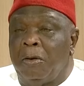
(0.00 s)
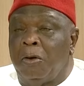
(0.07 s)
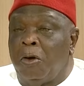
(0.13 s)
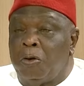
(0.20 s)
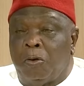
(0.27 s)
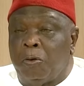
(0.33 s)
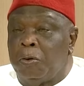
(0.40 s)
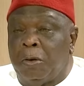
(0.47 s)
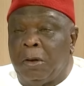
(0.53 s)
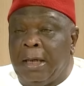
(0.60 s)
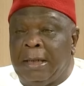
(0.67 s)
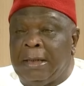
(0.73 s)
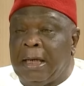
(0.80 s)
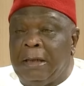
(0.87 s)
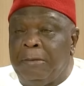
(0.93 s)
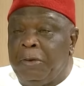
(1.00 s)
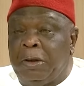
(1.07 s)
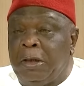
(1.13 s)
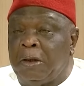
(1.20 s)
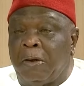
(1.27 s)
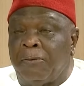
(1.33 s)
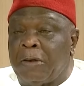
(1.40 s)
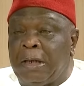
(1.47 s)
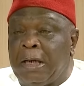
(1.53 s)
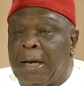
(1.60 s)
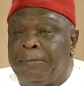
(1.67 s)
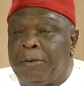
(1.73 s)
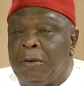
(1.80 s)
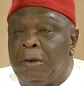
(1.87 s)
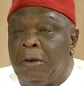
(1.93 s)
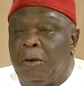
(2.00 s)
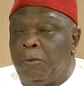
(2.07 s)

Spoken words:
not to enter the business of kidnapping,